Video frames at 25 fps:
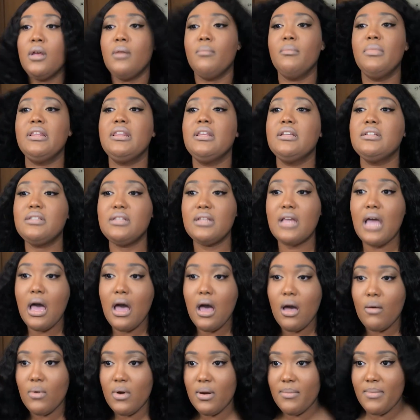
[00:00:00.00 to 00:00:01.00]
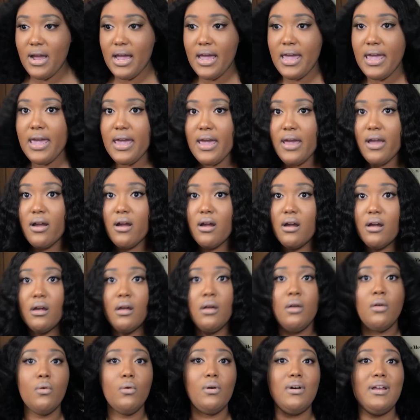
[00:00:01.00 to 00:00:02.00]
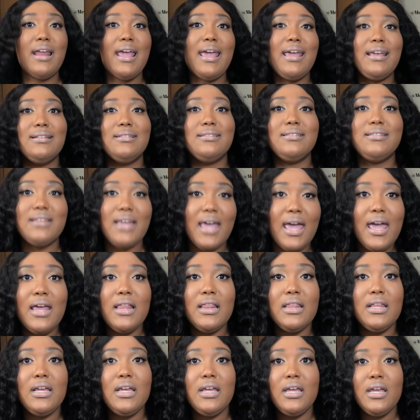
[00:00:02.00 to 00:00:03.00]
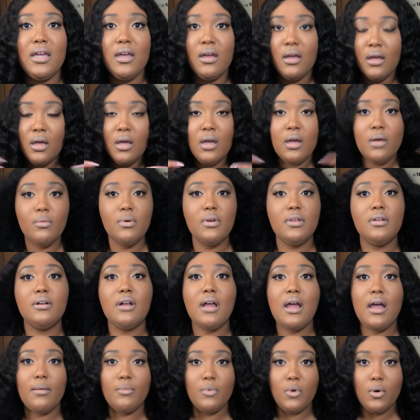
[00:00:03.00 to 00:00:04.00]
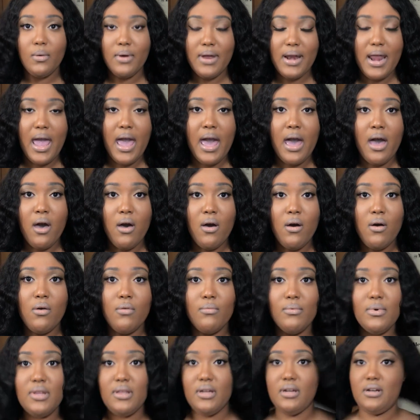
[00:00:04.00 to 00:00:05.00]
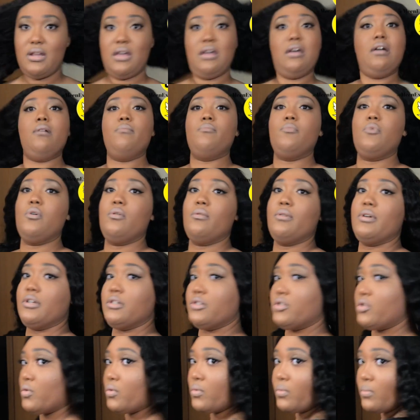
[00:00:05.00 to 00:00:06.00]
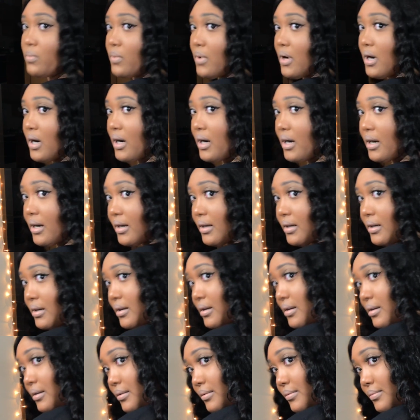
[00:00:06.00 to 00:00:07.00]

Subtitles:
But this is how I wear my hair on a daily, whether or not I'm going out, whether or not I'm going to work.